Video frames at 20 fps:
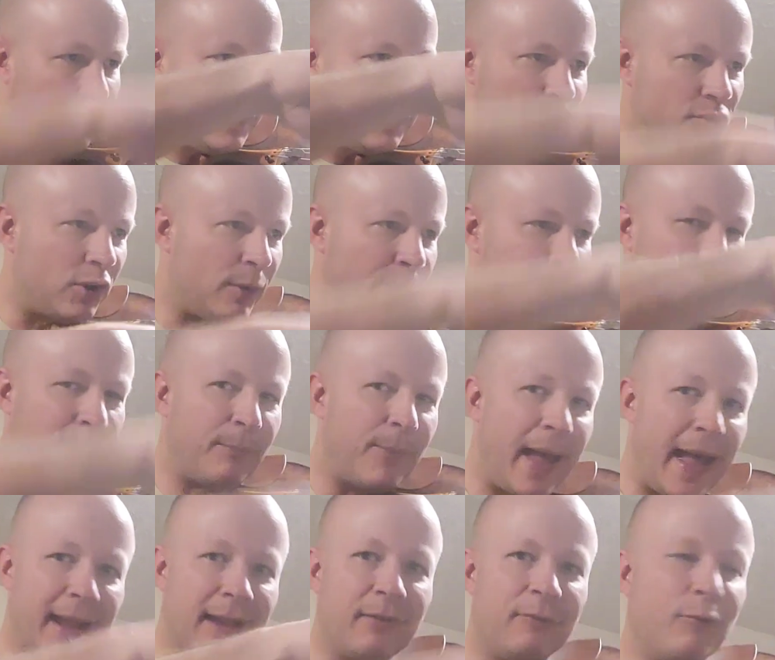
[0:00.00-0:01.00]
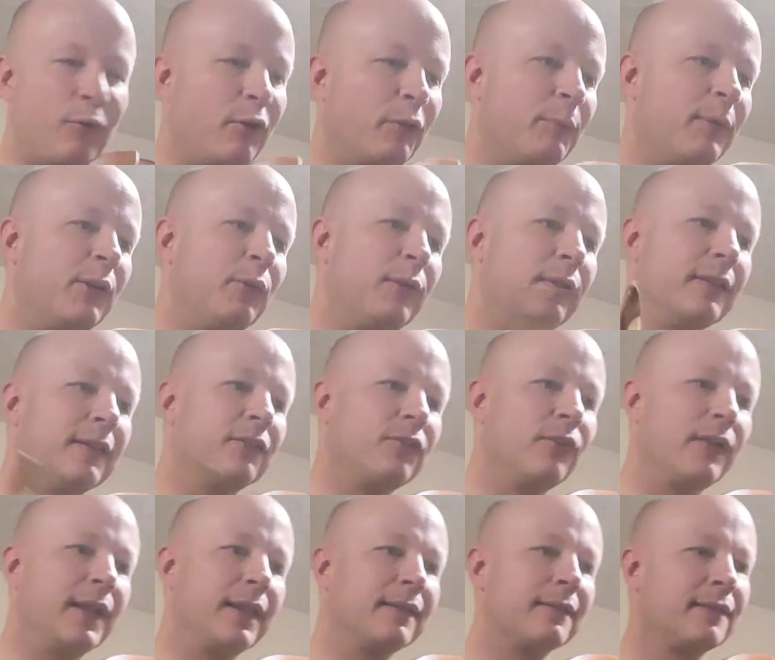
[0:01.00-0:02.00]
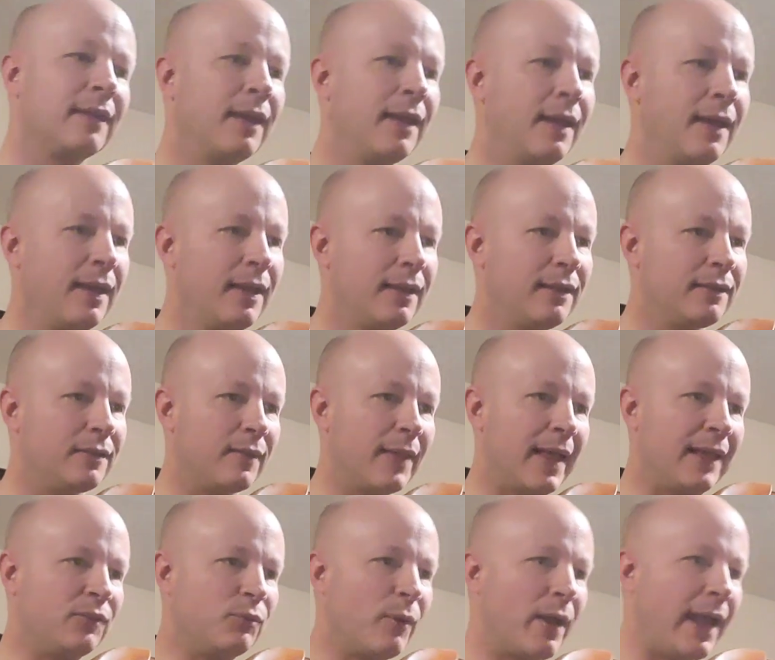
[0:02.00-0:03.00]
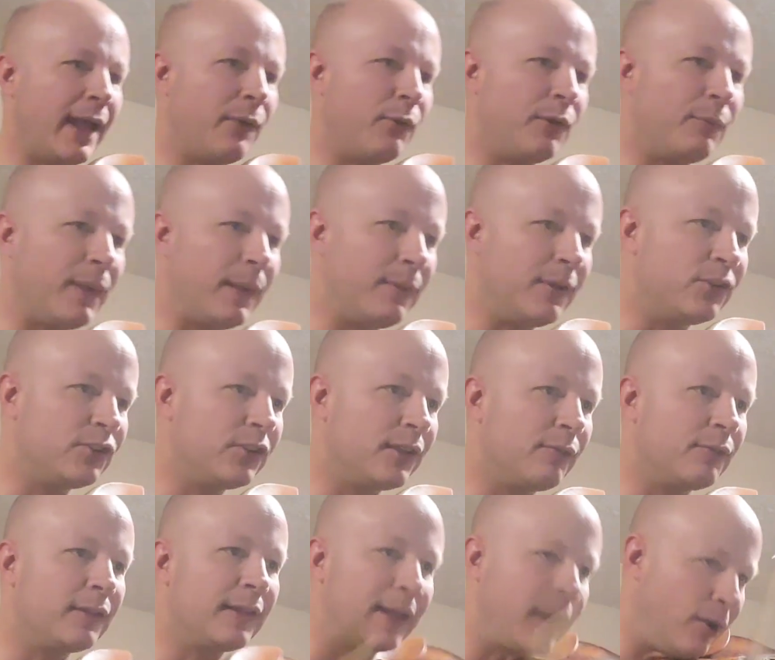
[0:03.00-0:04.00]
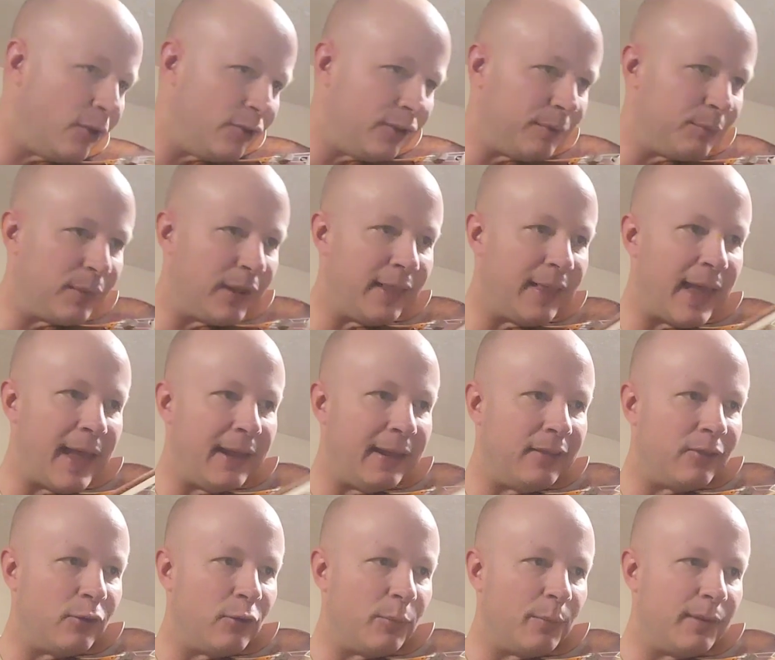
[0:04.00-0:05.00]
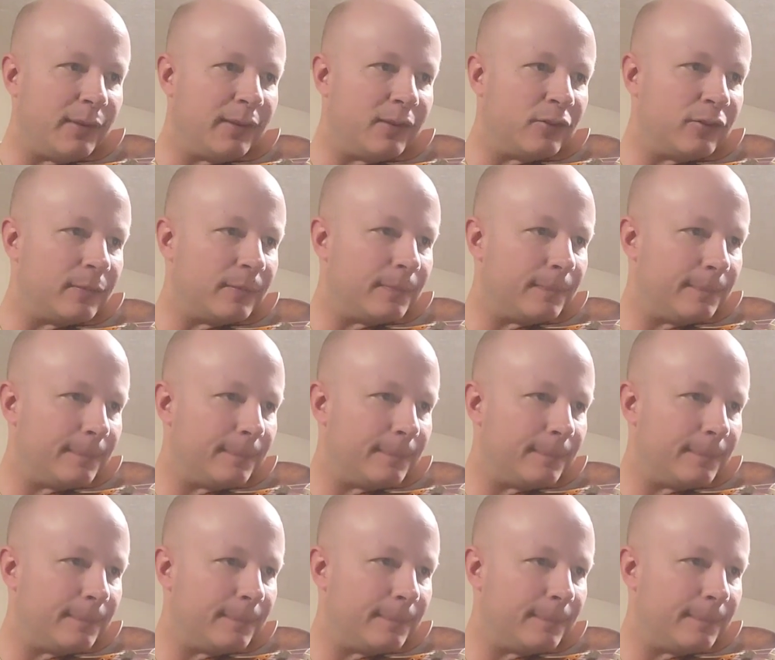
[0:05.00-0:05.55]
jumping back and forth between the strings. So that's why I would maybe shift there and just play that in third position.